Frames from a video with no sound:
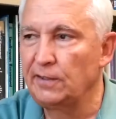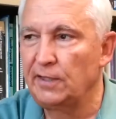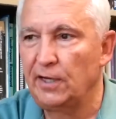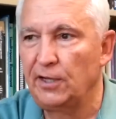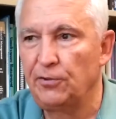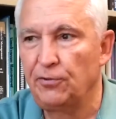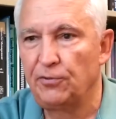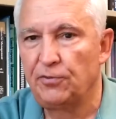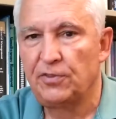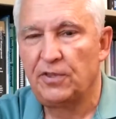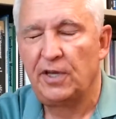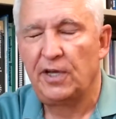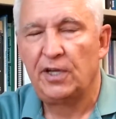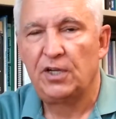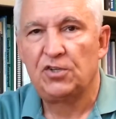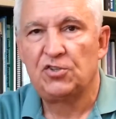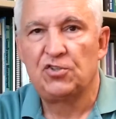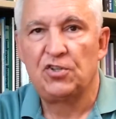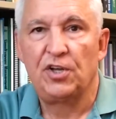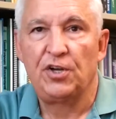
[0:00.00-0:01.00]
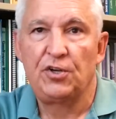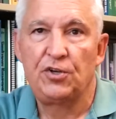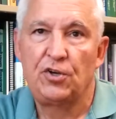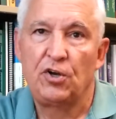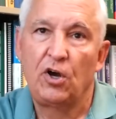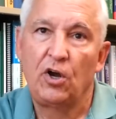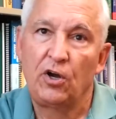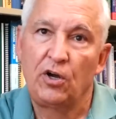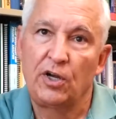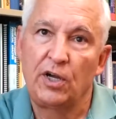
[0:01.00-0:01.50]
other things that
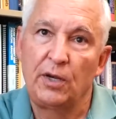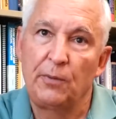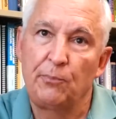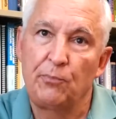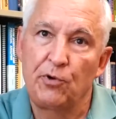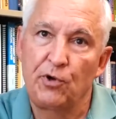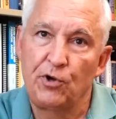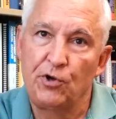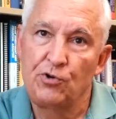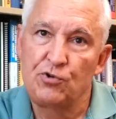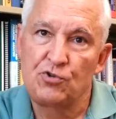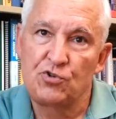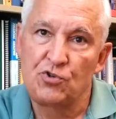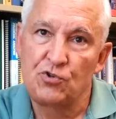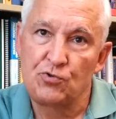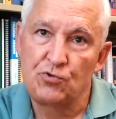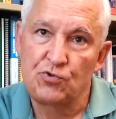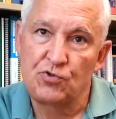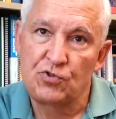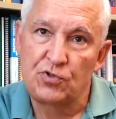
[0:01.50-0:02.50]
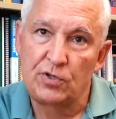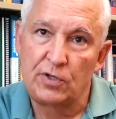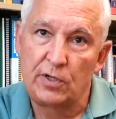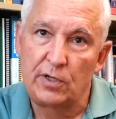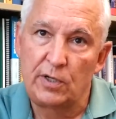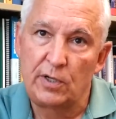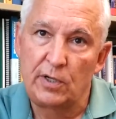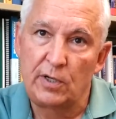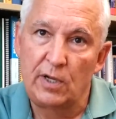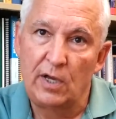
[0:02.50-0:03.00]
target producers
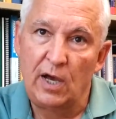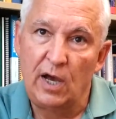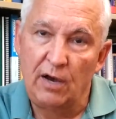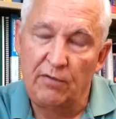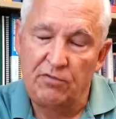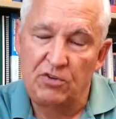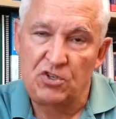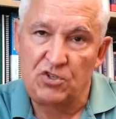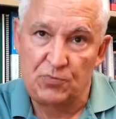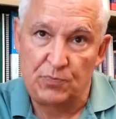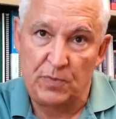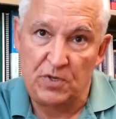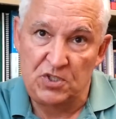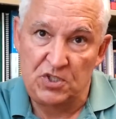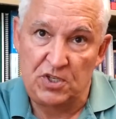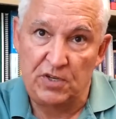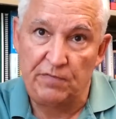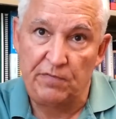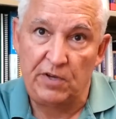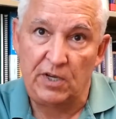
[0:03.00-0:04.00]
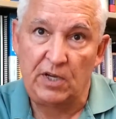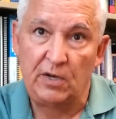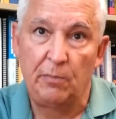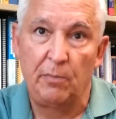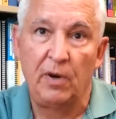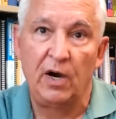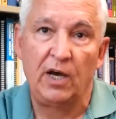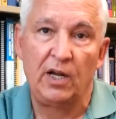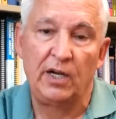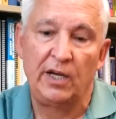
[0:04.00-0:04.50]
of a specific
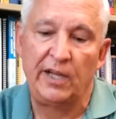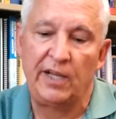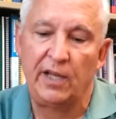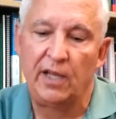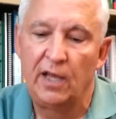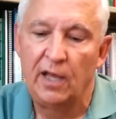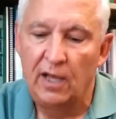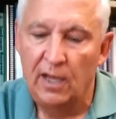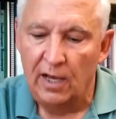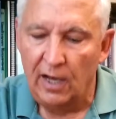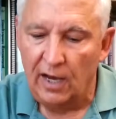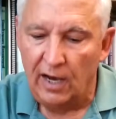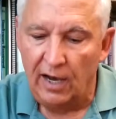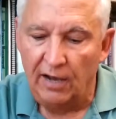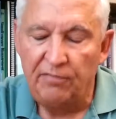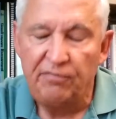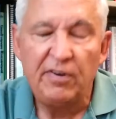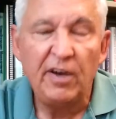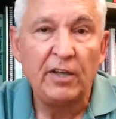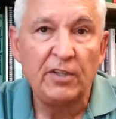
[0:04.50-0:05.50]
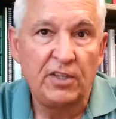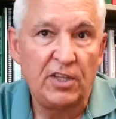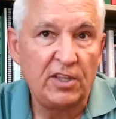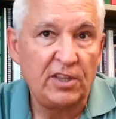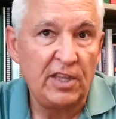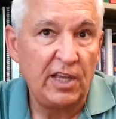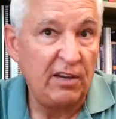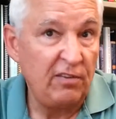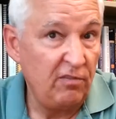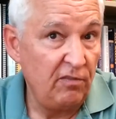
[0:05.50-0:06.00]
commodity. I found
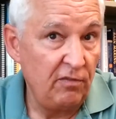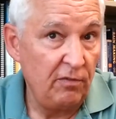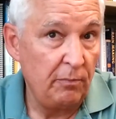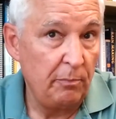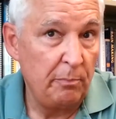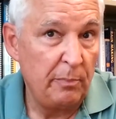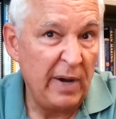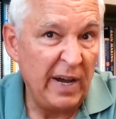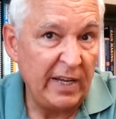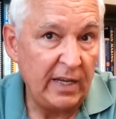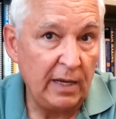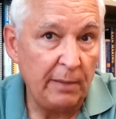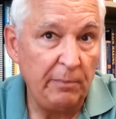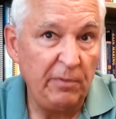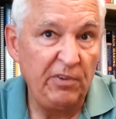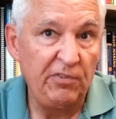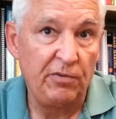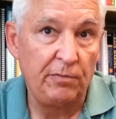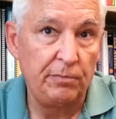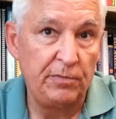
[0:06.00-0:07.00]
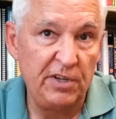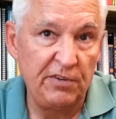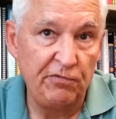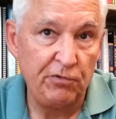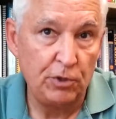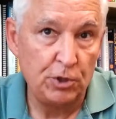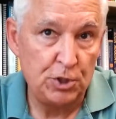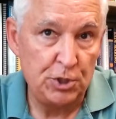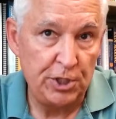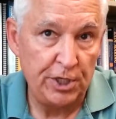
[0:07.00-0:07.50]
that by coming from
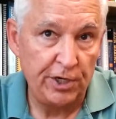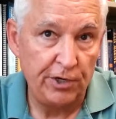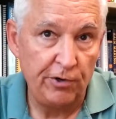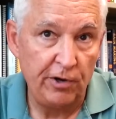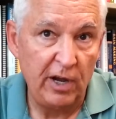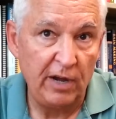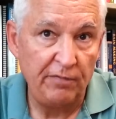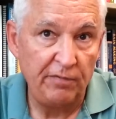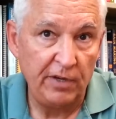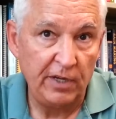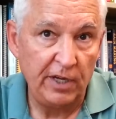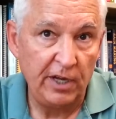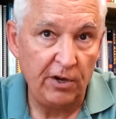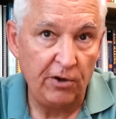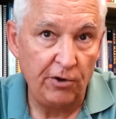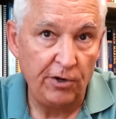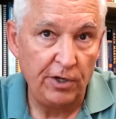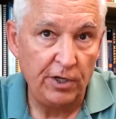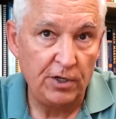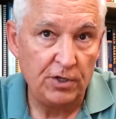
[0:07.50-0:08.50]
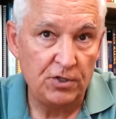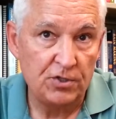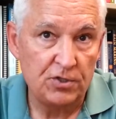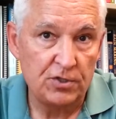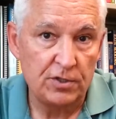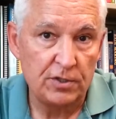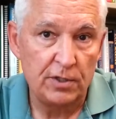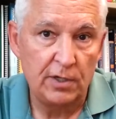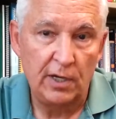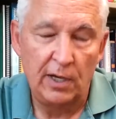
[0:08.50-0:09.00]
different geographic areas,
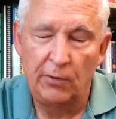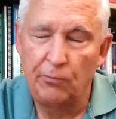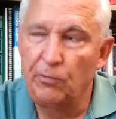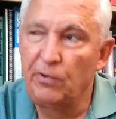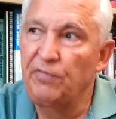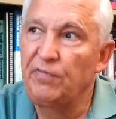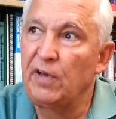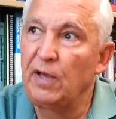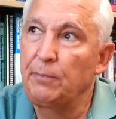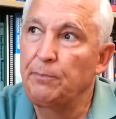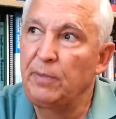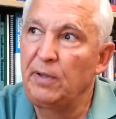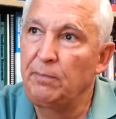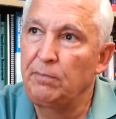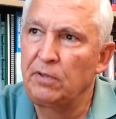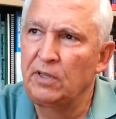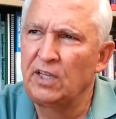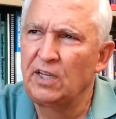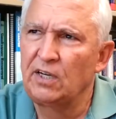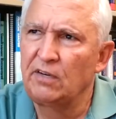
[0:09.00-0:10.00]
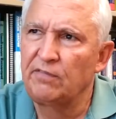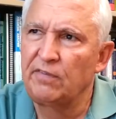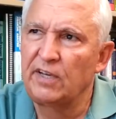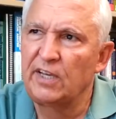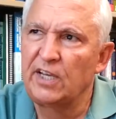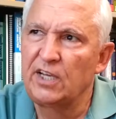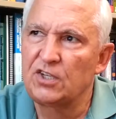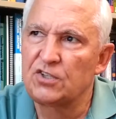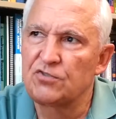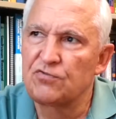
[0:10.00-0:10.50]
and we've had people out of, I
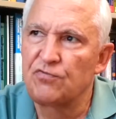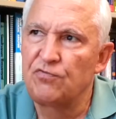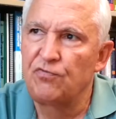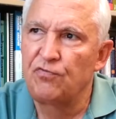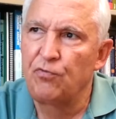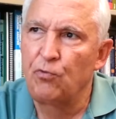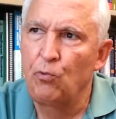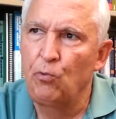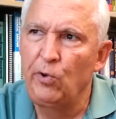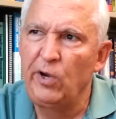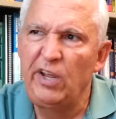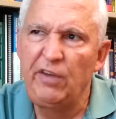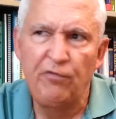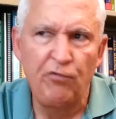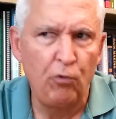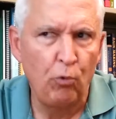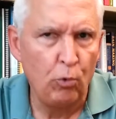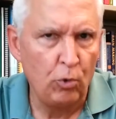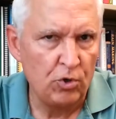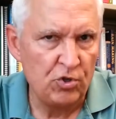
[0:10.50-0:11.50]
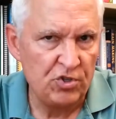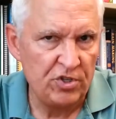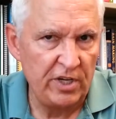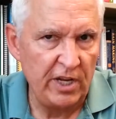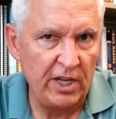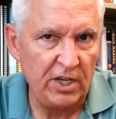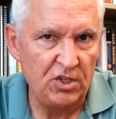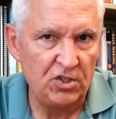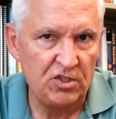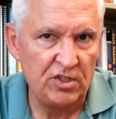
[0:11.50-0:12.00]
guess, 44
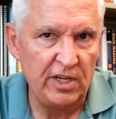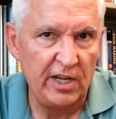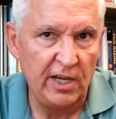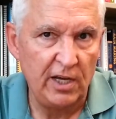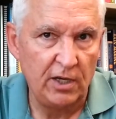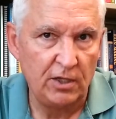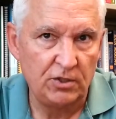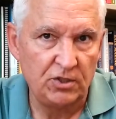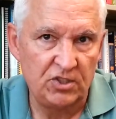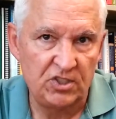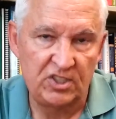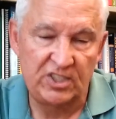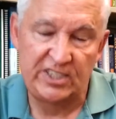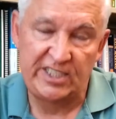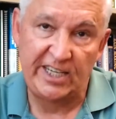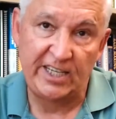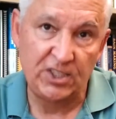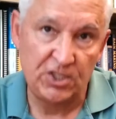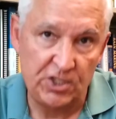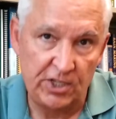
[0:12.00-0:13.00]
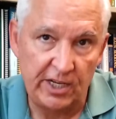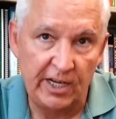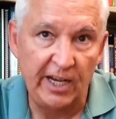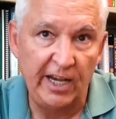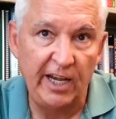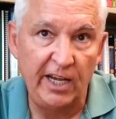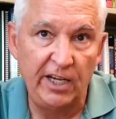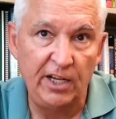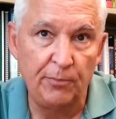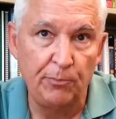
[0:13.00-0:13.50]
states now, 6
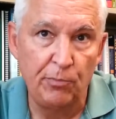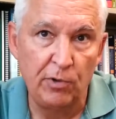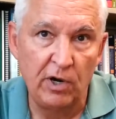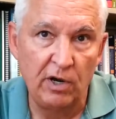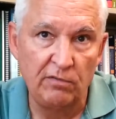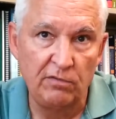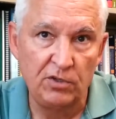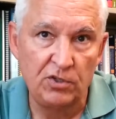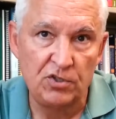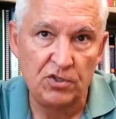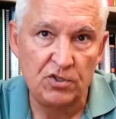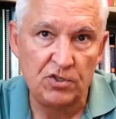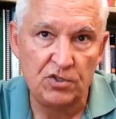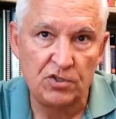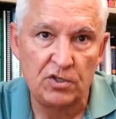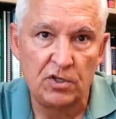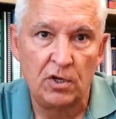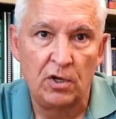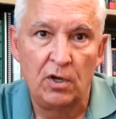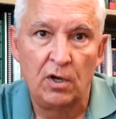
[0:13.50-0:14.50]
Canadian provinces,